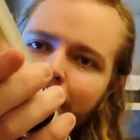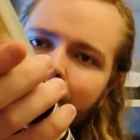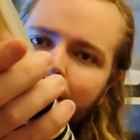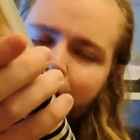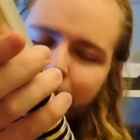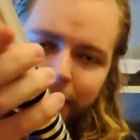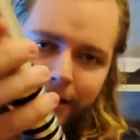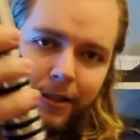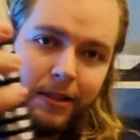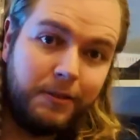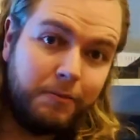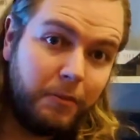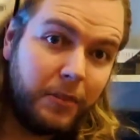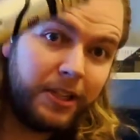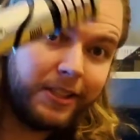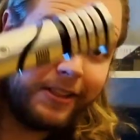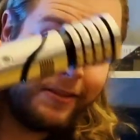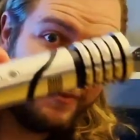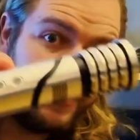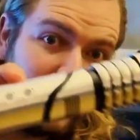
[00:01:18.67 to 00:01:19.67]
like this
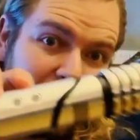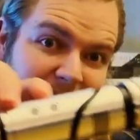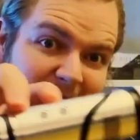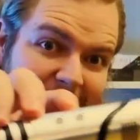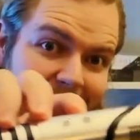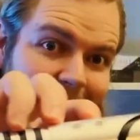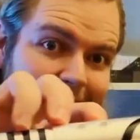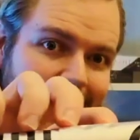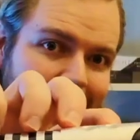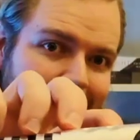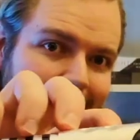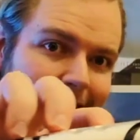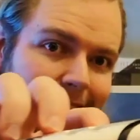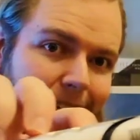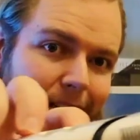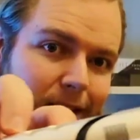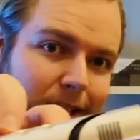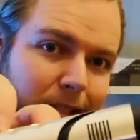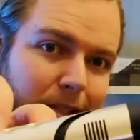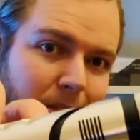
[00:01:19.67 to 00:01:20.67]
must have been in the
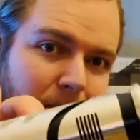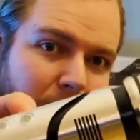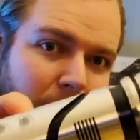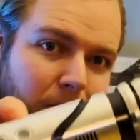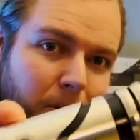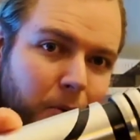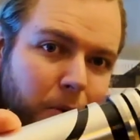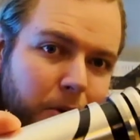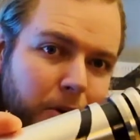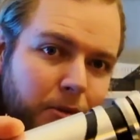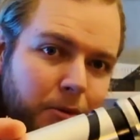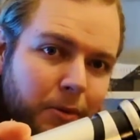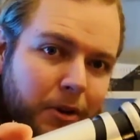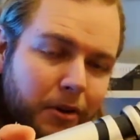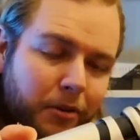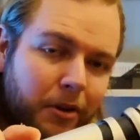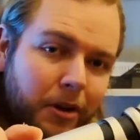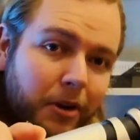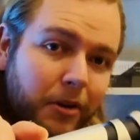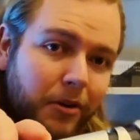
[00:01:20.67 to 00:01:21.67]
case, you know, where Ewan
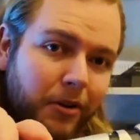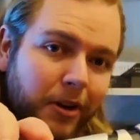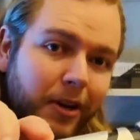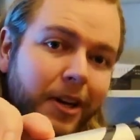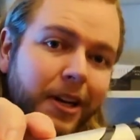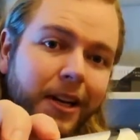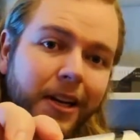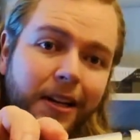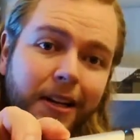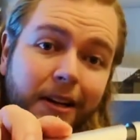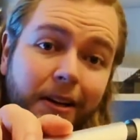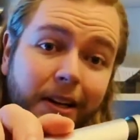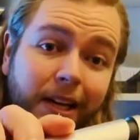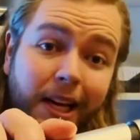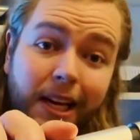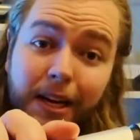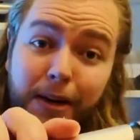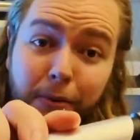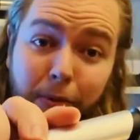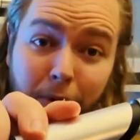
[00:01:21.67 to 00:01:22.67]
McGregor and
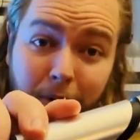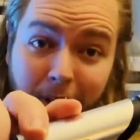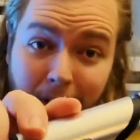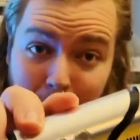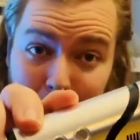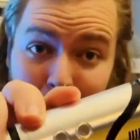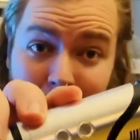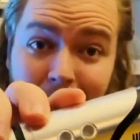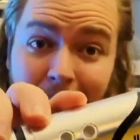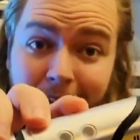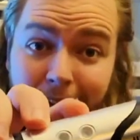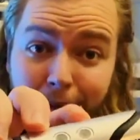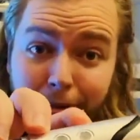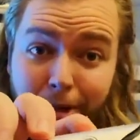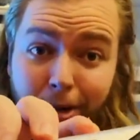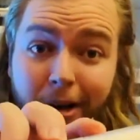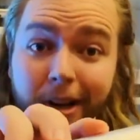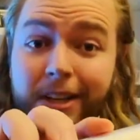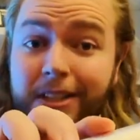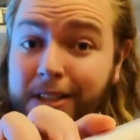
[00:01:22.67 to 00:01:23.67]
Hayden were like picking out
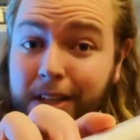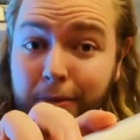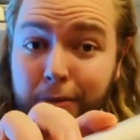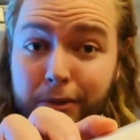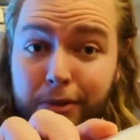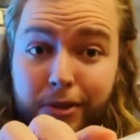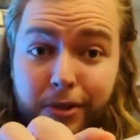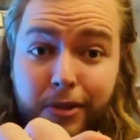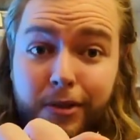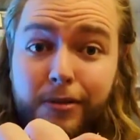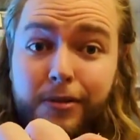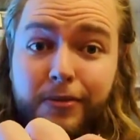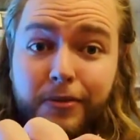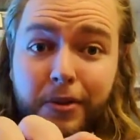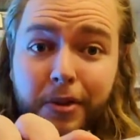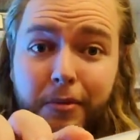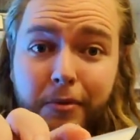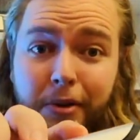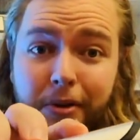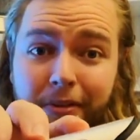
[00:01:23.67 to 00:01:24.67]
their lightsabers to use
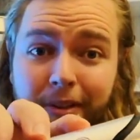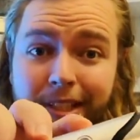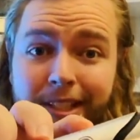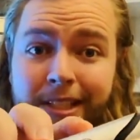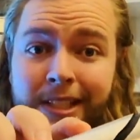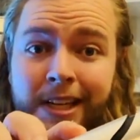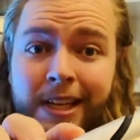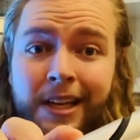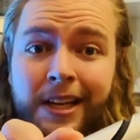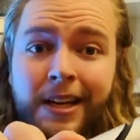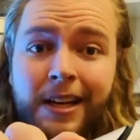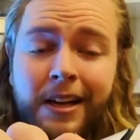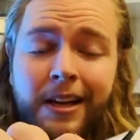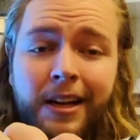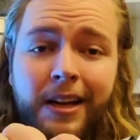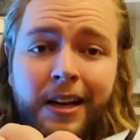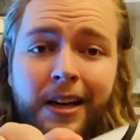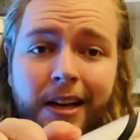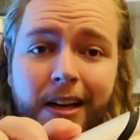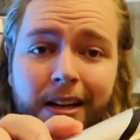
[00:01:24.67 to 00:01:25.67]
for the movies.
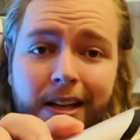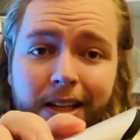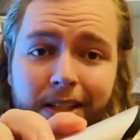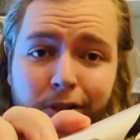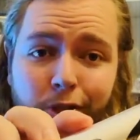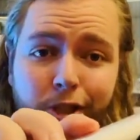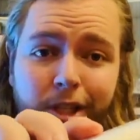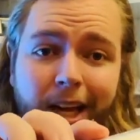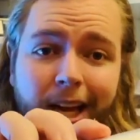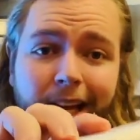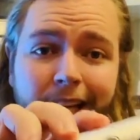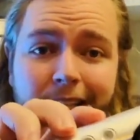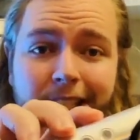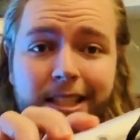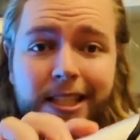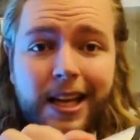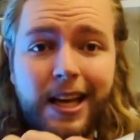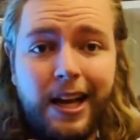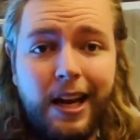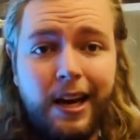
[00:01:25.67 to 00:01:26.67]
It just
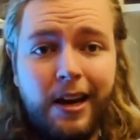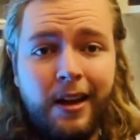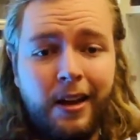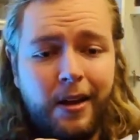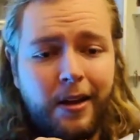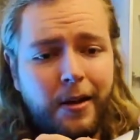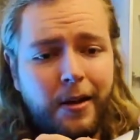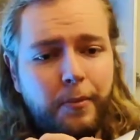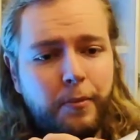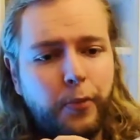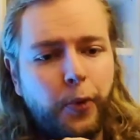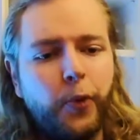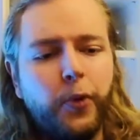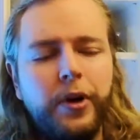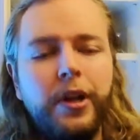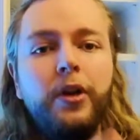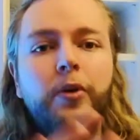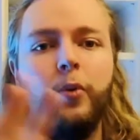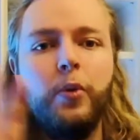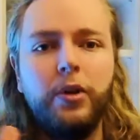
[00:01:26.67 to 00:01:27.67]
has that
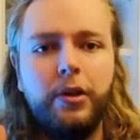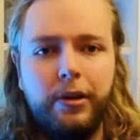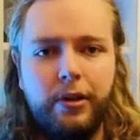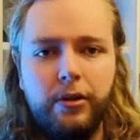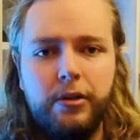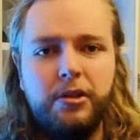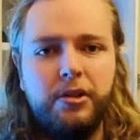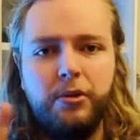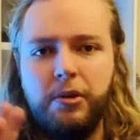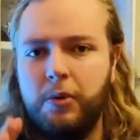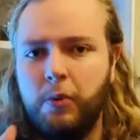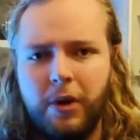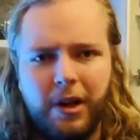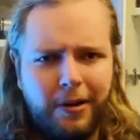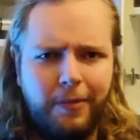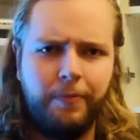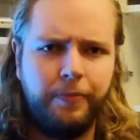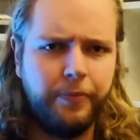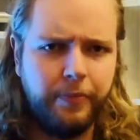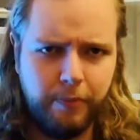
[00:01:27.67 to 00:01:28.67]
prequel look to it.
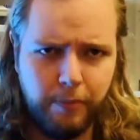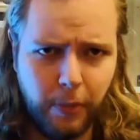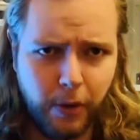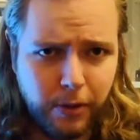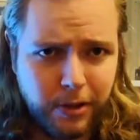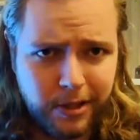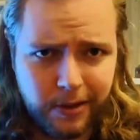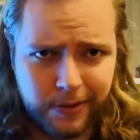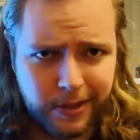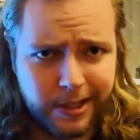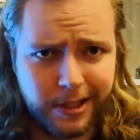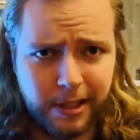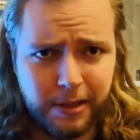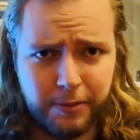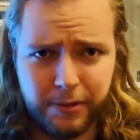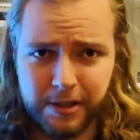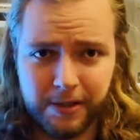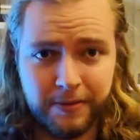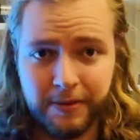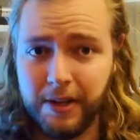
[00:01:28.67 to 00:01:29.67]
Well, most of his
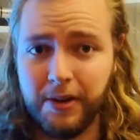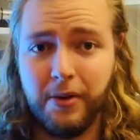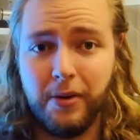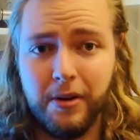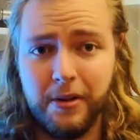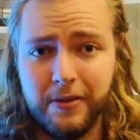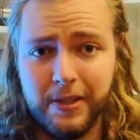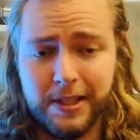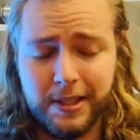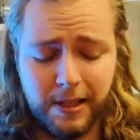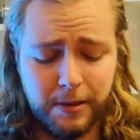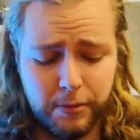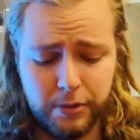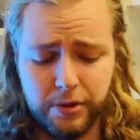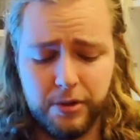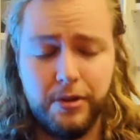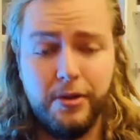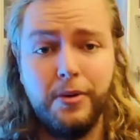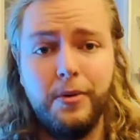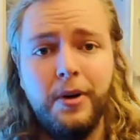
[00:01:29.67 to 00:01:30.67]
sabers, if not all of his
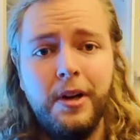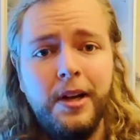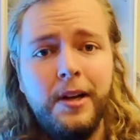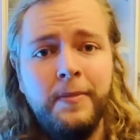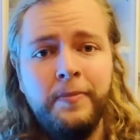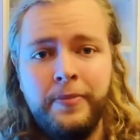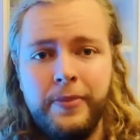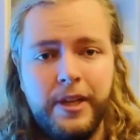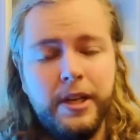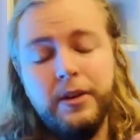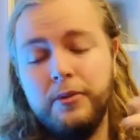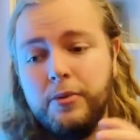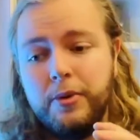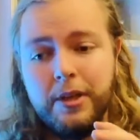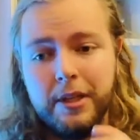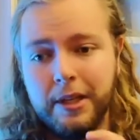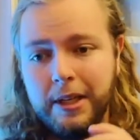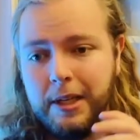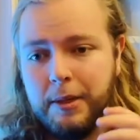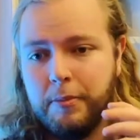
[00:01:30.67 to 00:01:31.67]
sabers, do. He
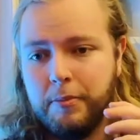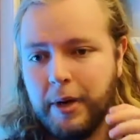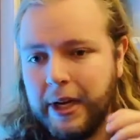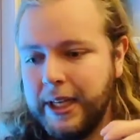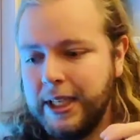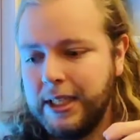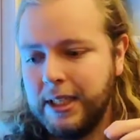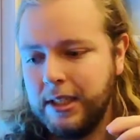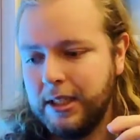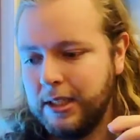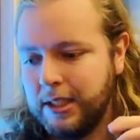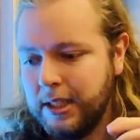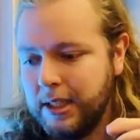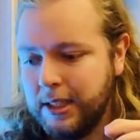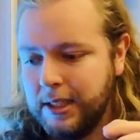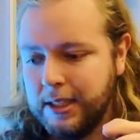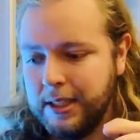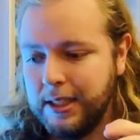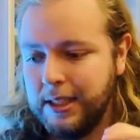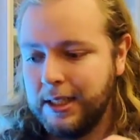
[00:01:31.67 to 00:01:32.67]
really bases
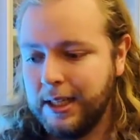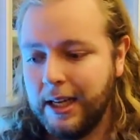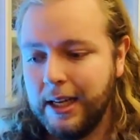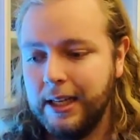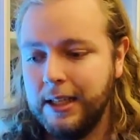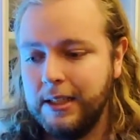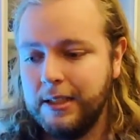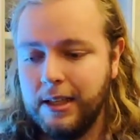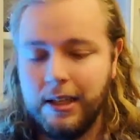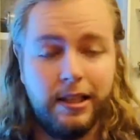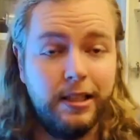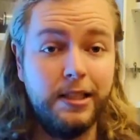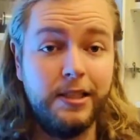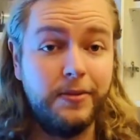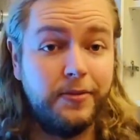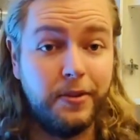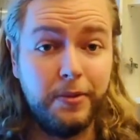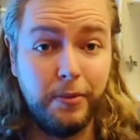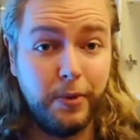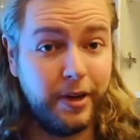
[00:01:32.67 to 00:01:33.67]
his designs, at least
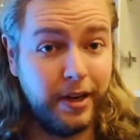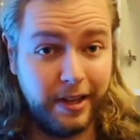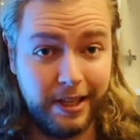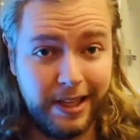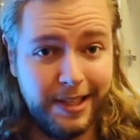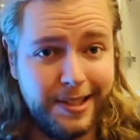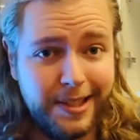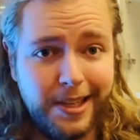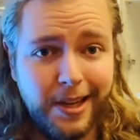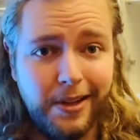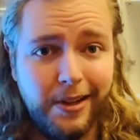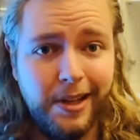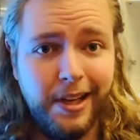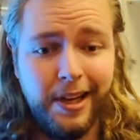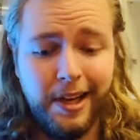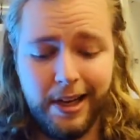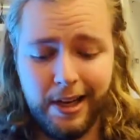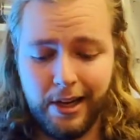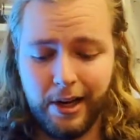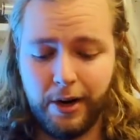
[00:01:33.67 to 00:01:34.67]
from what I can tell,
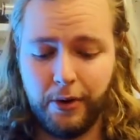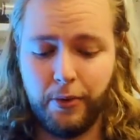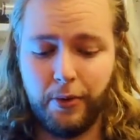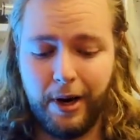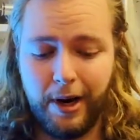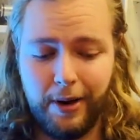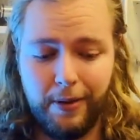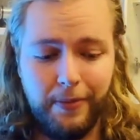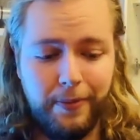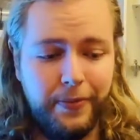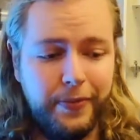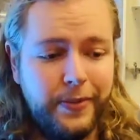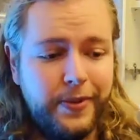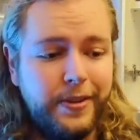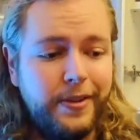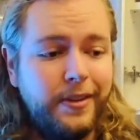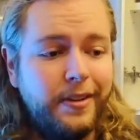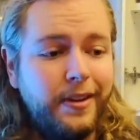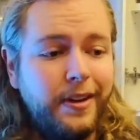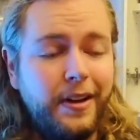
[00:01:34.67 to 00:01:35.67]
around
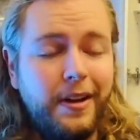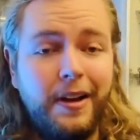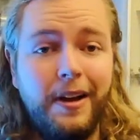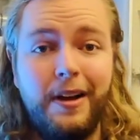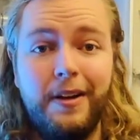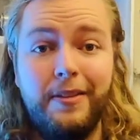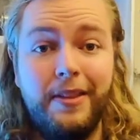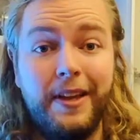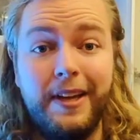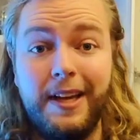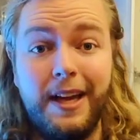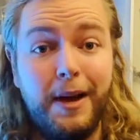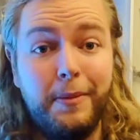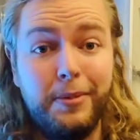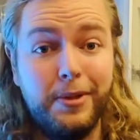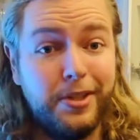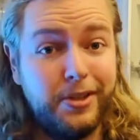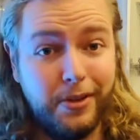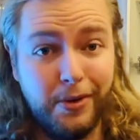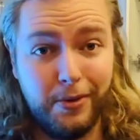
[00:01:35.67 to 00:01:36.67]
like
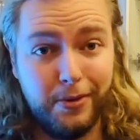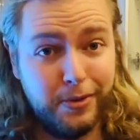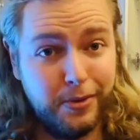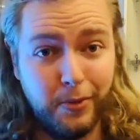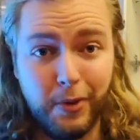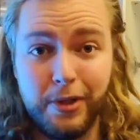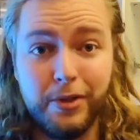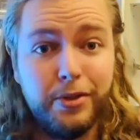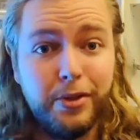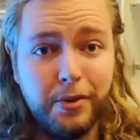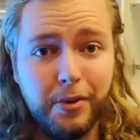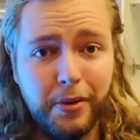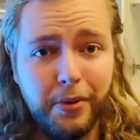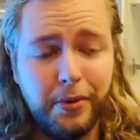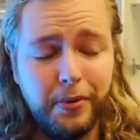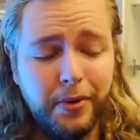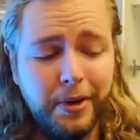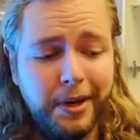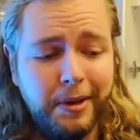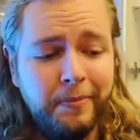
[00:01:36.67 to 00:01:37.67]
episodes 1, 2, and
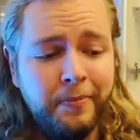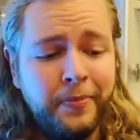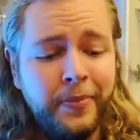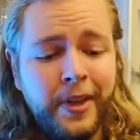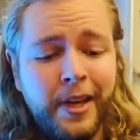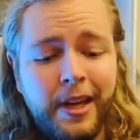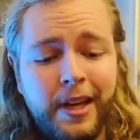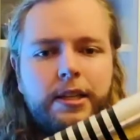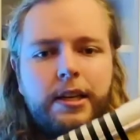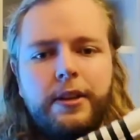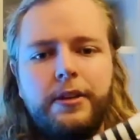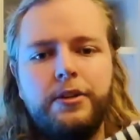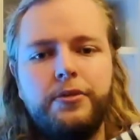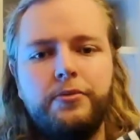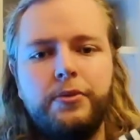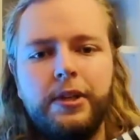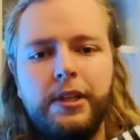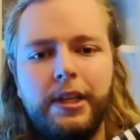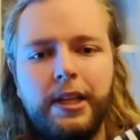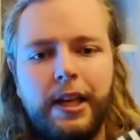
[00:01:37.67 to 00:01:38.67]
3. It's got this
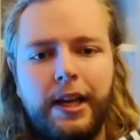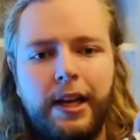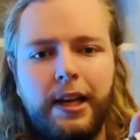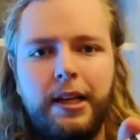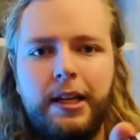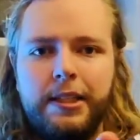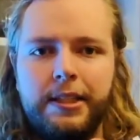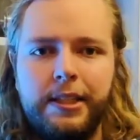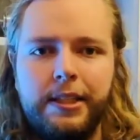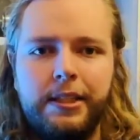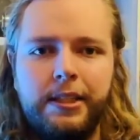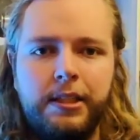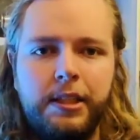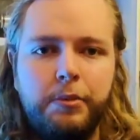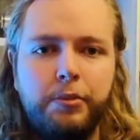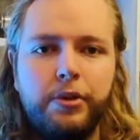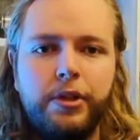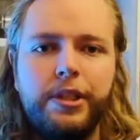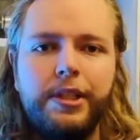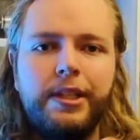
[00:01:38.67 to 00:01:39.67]
really like classic
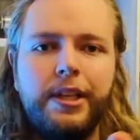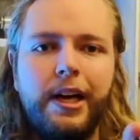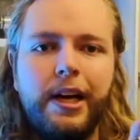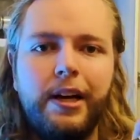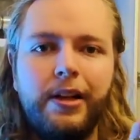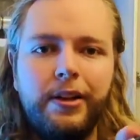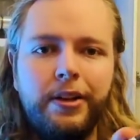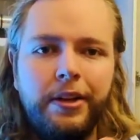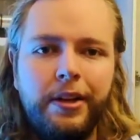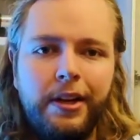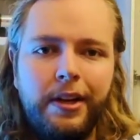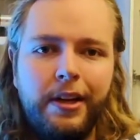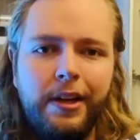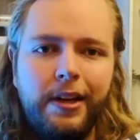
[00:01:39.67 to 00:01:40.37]
zebra style